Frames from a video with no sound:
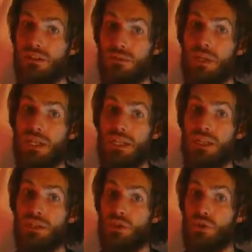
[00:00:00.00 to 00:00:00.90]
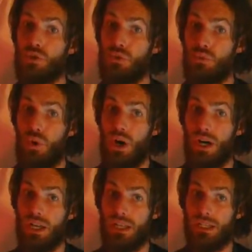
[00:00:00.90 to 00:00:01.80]
3, 2,
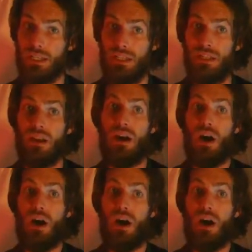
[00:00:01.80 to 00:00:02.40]
1.